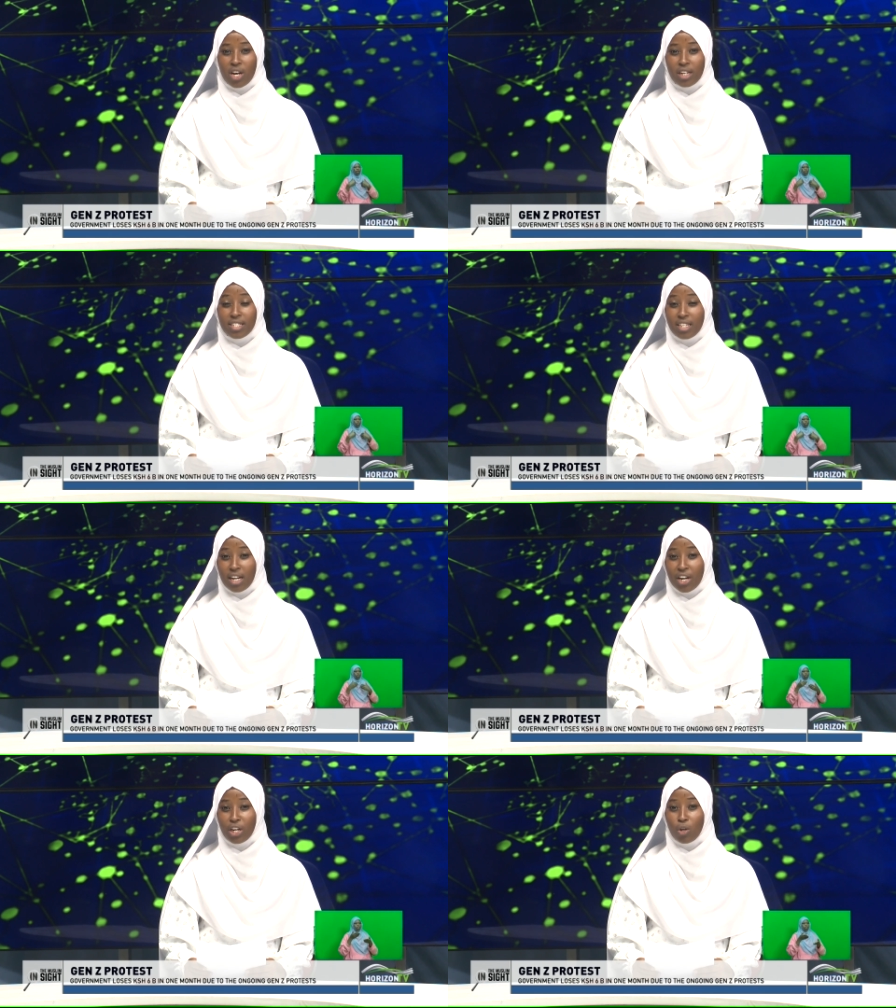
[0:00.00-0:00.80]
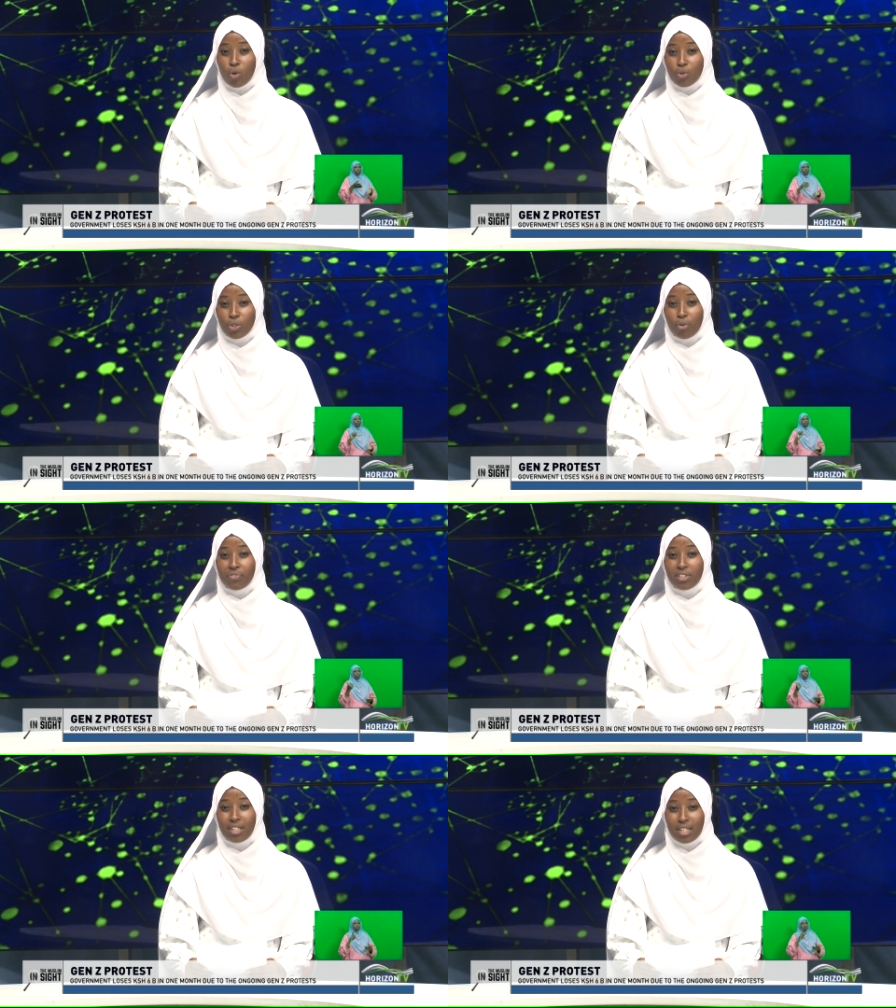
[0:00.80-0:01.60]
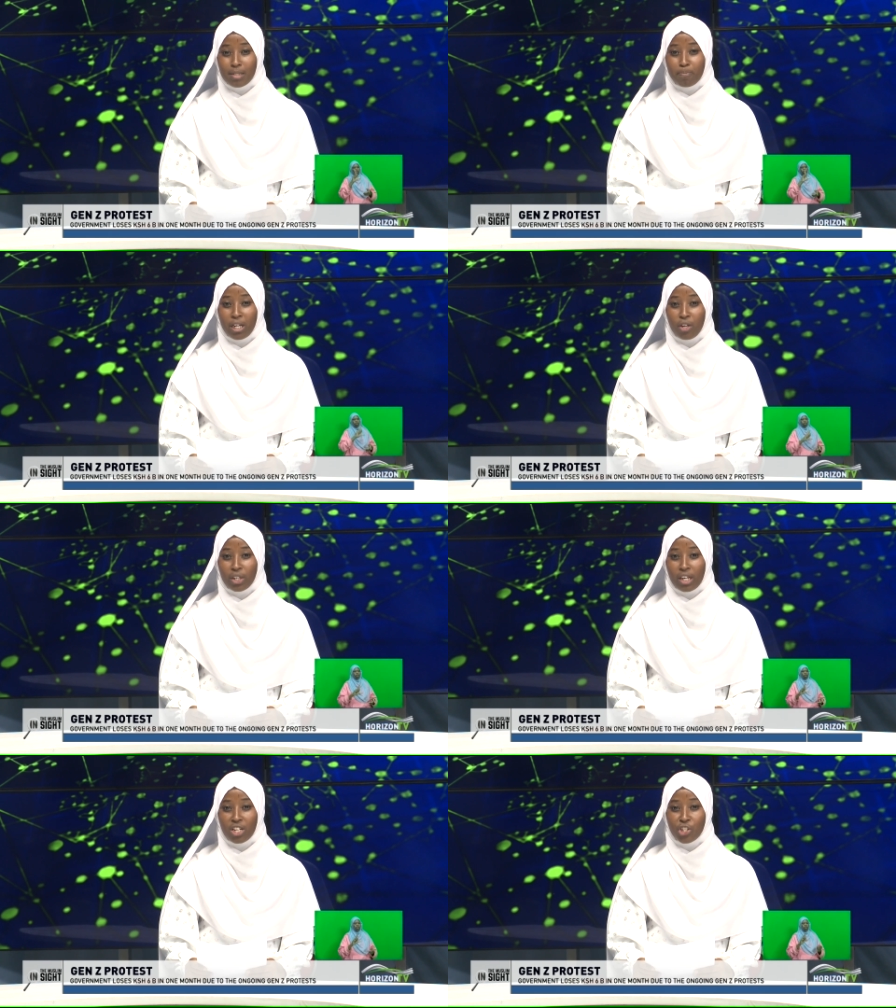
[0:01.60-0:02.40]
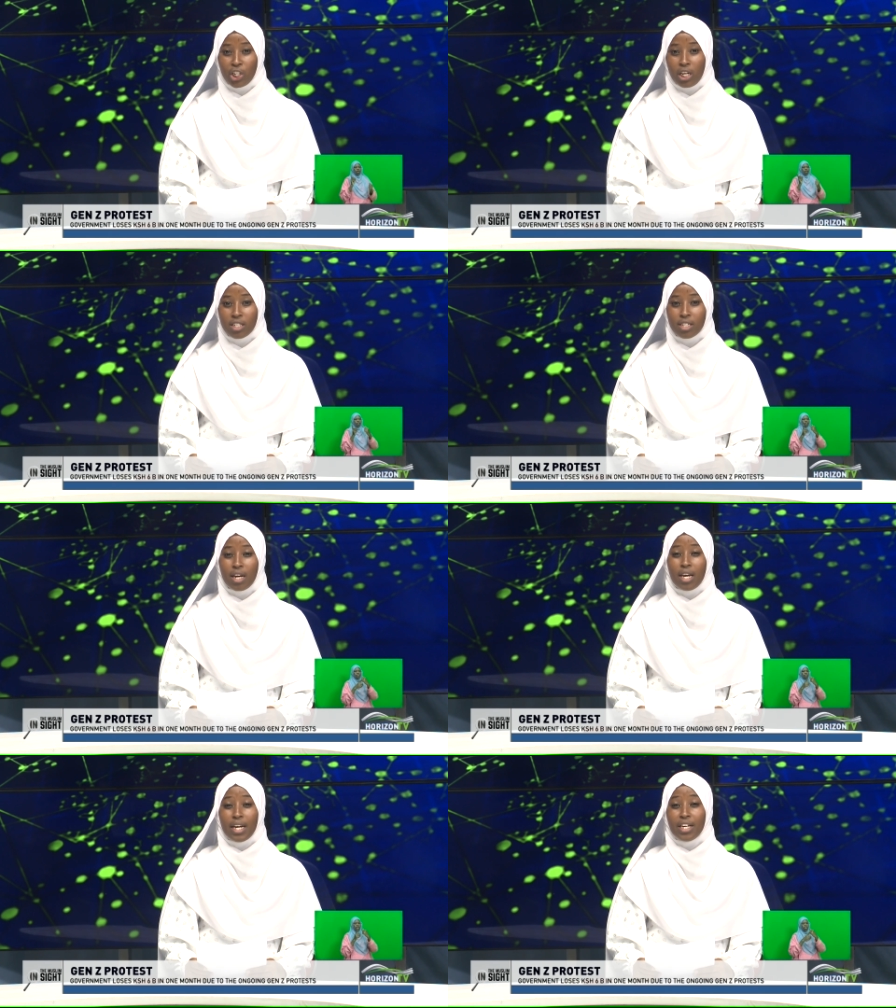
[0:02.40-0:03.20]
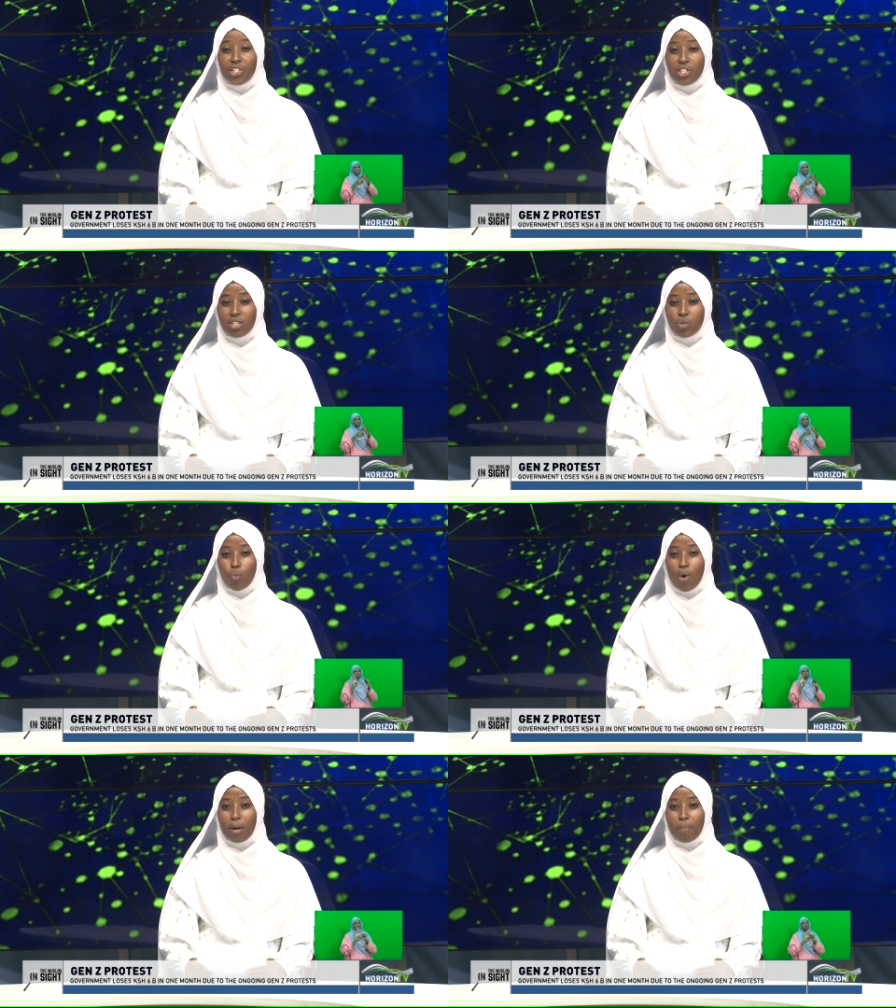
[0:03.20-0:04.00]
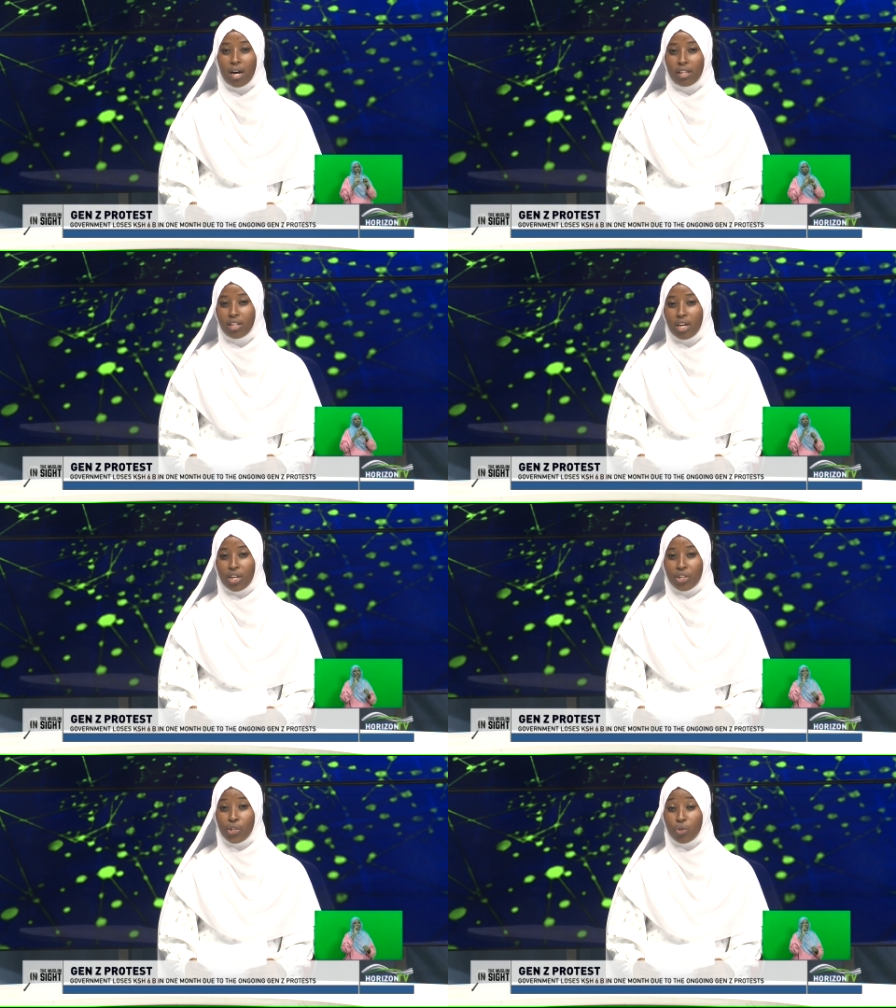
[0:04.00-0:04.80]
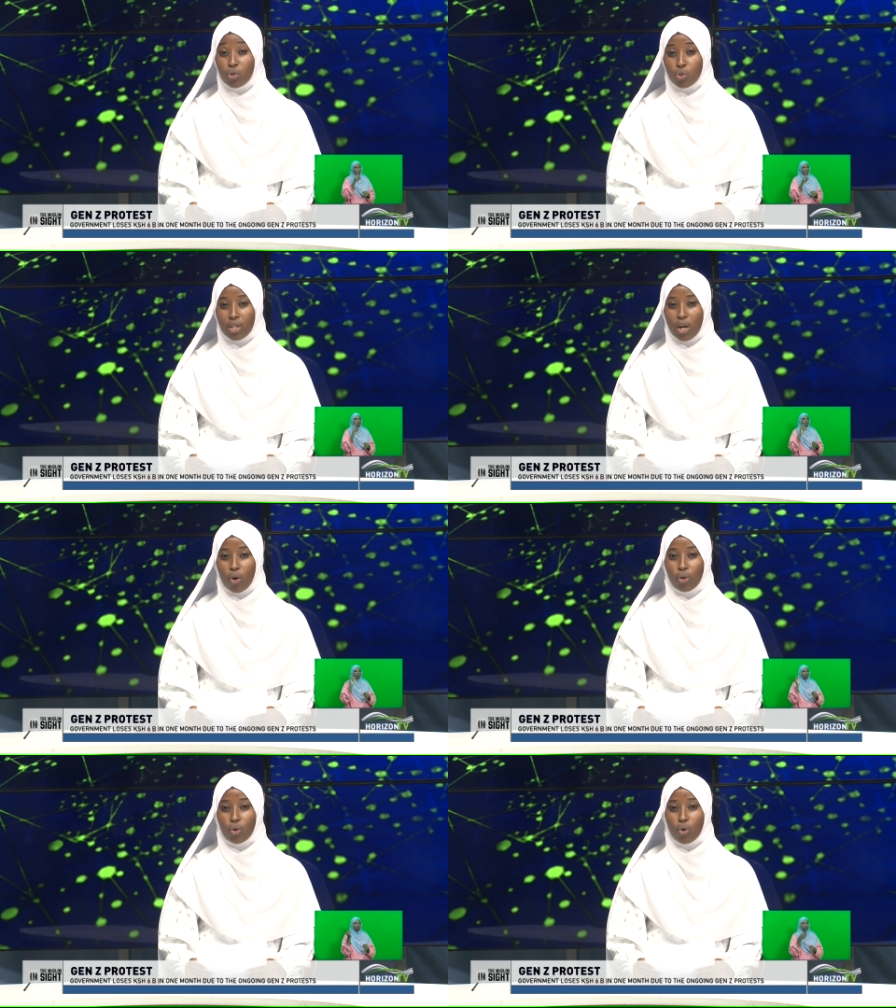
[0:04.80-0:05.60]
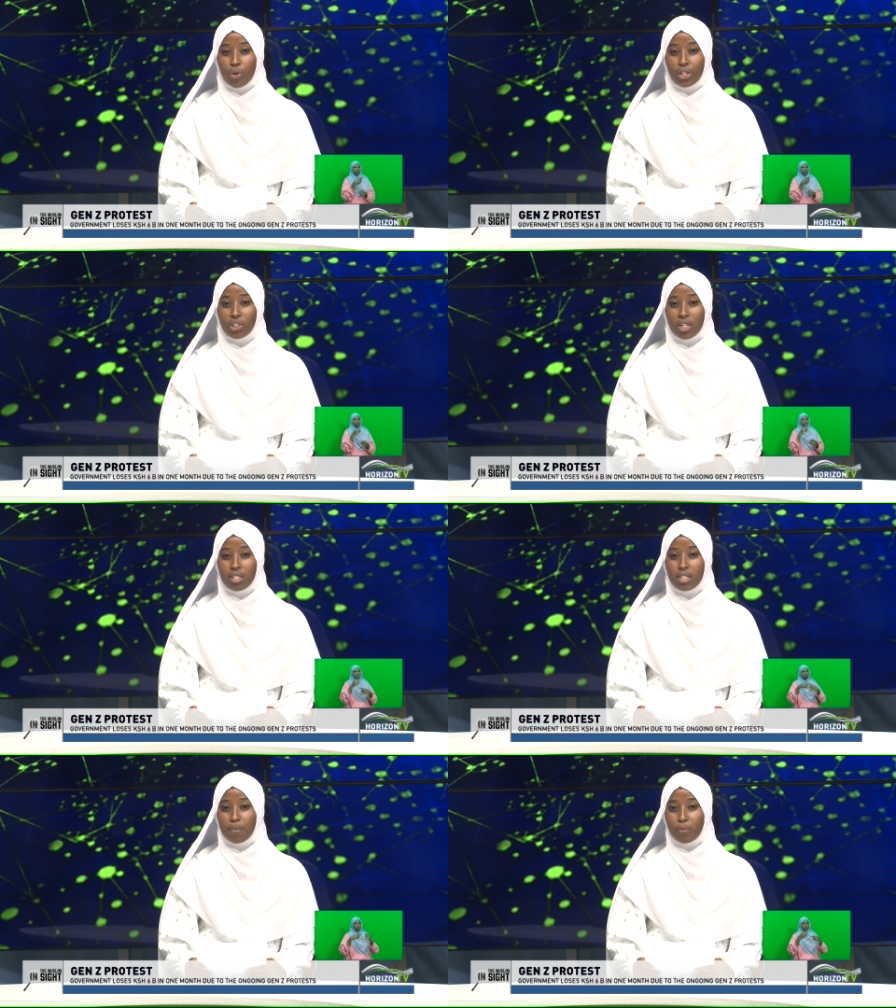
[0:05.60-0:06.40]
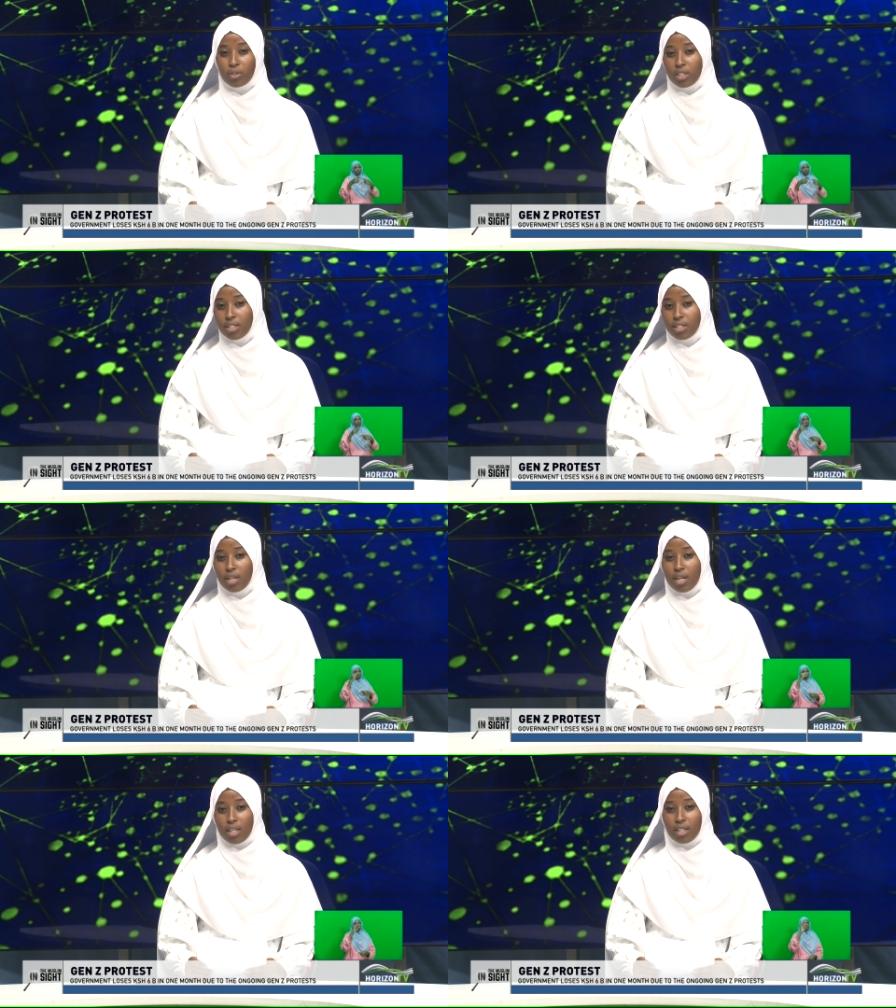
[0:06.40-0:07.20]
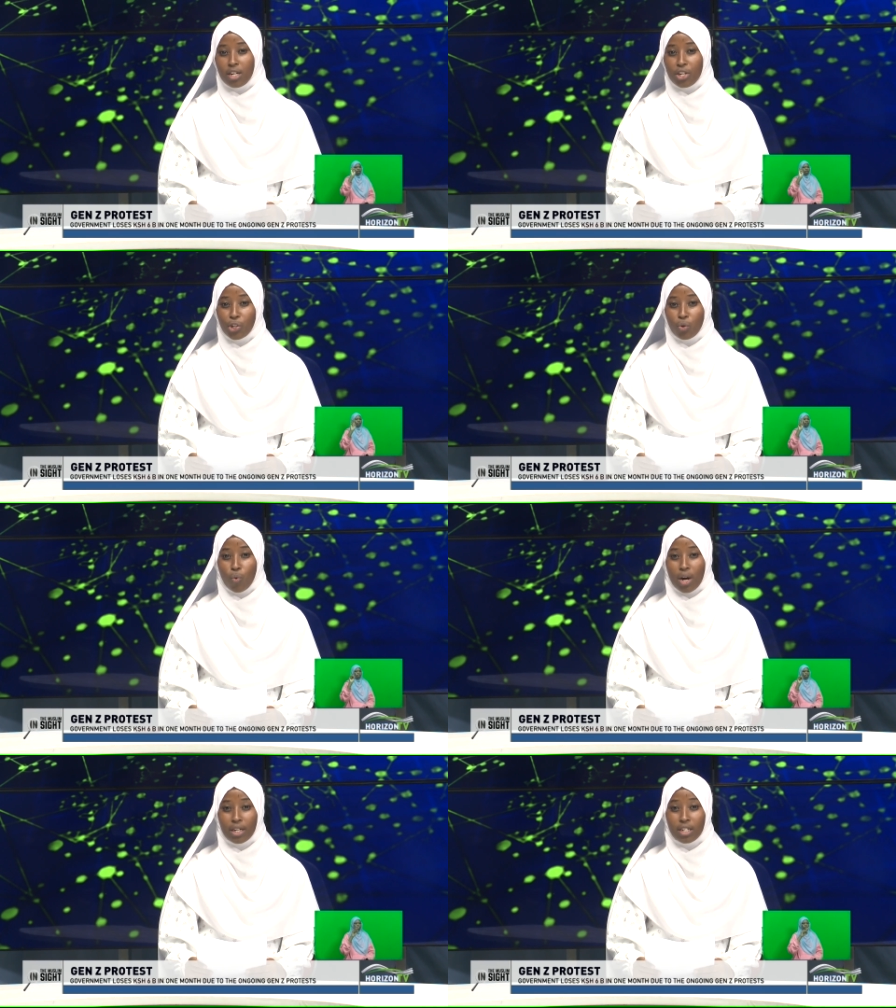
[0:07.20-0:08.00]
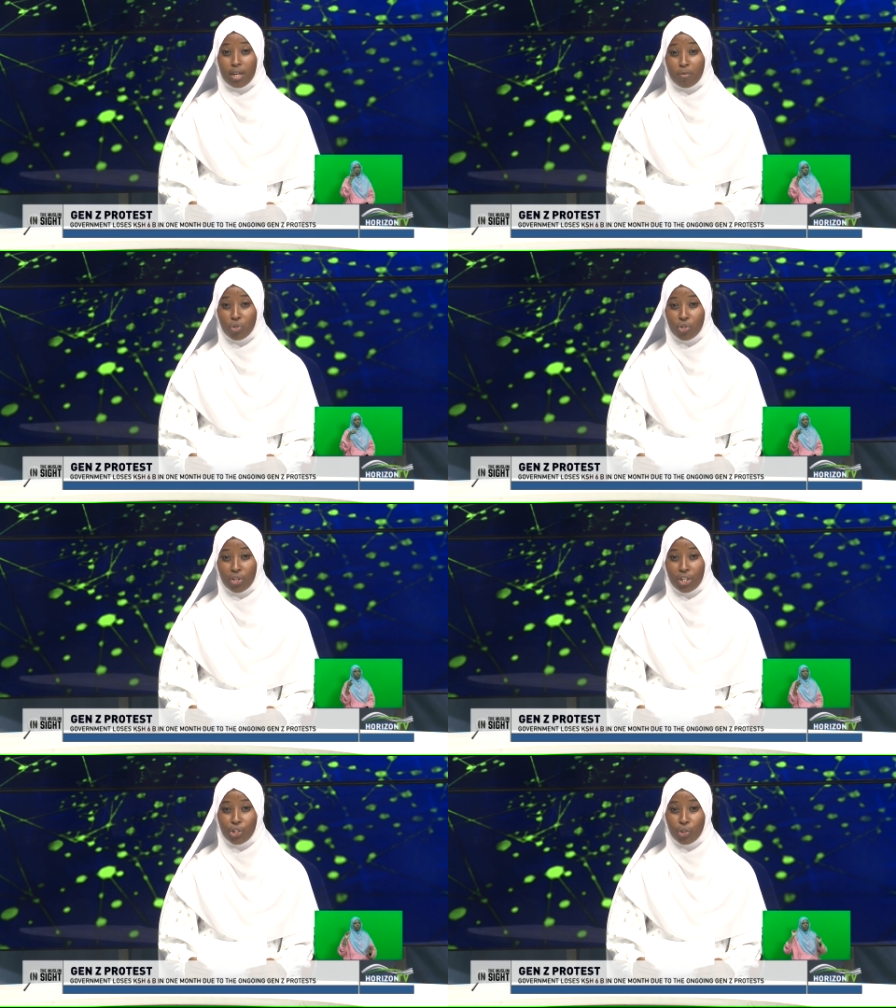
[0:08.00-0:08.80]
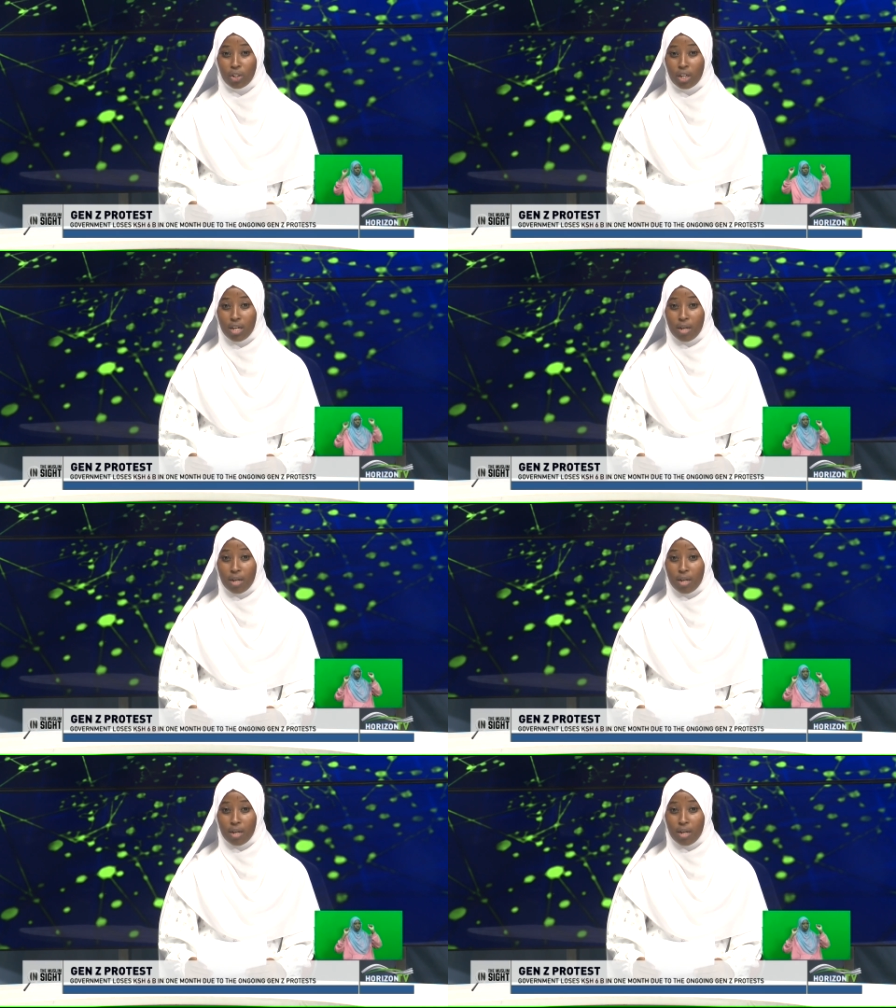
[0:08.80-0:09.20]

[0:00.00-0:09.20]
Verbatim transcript: staggering loss of 6 billion Kenya shillings in just one month due to the ongoing Gen Z protest. The nationwide demonstration